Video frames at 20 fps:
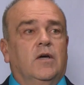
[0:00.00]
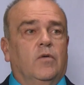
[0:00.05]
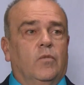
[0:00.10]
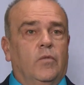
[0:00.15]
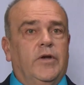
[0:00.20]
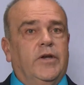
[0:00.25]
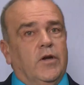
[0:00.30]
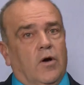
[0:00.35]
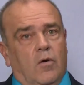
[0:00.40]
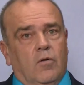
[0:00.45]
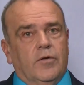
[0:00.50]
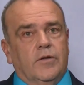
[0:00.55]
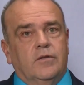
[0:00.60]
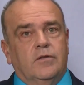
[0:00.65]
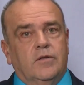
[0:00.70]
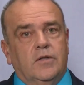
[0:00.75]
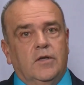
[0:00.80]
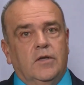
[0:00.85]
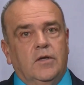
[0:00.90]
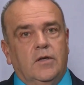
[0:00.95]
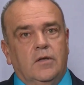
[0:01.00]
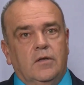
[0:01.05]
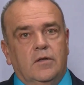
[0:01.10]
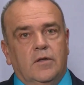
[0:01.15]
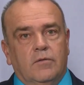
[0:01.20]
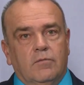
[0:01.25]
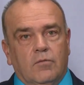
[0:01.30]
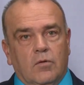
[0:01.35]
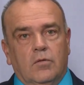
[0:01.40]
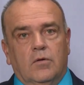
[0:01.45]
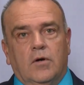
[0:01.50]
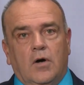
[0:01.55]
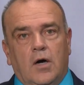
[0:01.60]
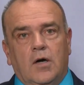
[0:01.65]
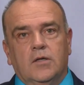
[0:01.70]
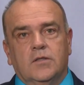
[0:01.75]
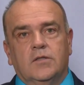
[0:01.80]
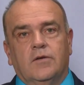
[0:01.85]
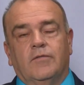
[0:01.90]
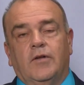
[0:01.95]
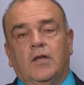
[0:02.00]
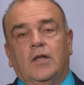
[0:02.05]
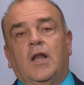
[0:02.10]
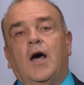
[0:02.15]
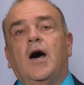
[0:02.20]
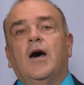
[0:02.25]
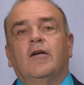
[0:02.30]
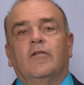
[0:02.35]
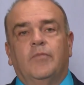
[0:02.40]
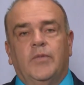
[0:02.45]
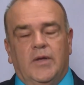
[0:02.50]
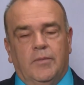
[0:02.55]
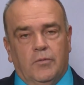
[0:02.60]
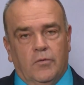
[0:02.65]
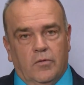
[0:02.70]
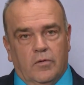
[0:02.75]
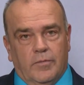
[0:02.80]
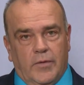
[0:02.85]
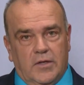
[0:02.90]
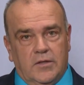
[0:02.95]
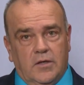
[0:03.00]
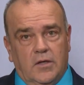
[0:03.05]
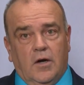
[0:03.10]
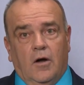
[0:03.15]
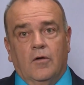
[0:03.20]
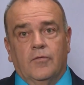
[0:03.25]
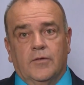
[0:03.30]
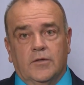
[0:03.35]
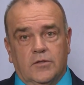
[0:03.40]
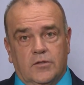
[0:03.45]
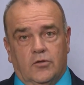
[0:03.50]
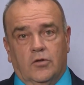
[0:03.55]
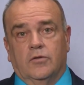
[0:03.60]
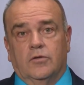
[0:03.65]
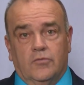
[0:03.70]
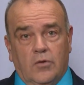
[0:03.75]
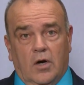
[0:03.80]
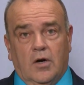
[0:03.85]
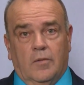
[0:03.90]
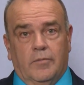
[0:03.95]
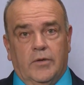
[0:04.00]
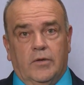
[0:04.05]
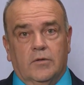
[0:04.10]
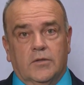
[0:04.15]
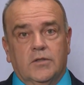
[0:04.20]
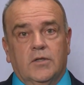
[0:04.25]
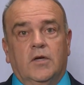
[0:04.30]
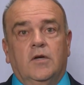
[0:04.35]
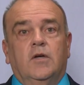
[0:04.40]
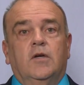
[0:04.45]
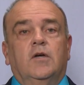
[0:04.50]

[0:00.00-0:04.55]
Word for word: we know that the, the root cause of a lot of people with mental health is drug abuse.